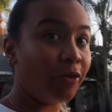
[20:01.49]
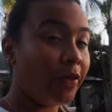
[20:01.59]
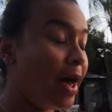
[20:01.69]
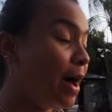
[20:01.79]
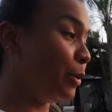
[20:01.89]
out for
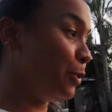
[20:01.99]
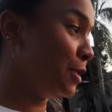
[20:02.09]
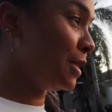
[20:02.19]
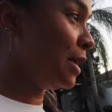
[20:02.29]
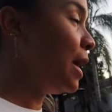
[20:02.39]
the
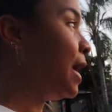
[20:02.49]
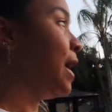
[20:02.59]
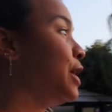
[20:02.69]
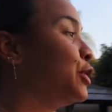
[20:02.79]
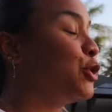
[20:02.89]
house.
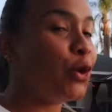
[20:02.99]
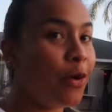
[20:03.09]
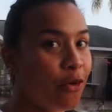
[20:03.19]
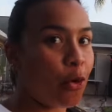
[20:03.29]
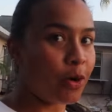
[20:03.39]
So
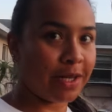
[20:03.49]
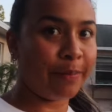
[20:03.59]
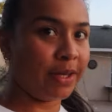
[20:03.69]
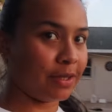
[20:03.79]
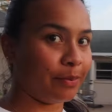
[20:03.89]
of course I
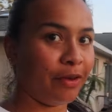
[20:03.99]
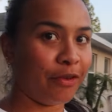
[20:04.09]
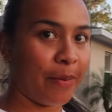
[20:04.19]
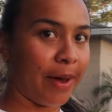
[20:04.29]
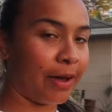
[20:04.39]
picked something
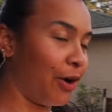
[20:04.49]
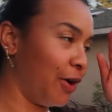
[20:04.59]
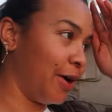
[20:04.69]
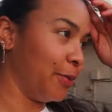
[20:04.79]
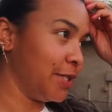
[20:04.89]
for the
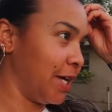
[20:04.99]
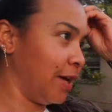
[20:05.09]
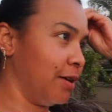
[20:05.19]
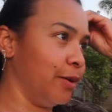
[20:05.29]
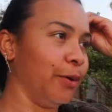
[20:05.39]
backyard. I was
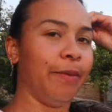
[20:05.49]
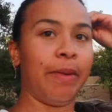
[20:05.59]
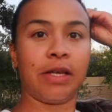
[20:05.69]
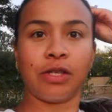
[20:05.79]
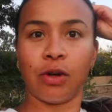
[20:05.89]
like, oh, it
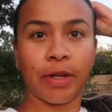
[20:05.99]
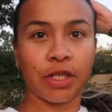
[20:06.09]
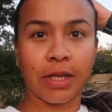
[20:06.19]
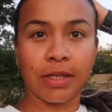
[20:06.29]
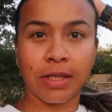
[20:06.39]
makes so
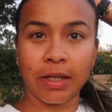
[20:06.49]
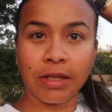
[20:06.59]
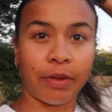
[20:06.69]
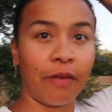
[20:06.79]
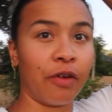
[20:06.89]
much sense to get
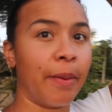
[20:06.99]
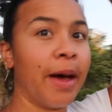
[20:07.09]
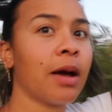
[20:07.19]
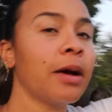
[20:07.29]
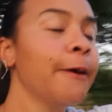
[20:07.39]
something for the
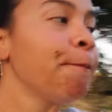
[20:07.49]
back.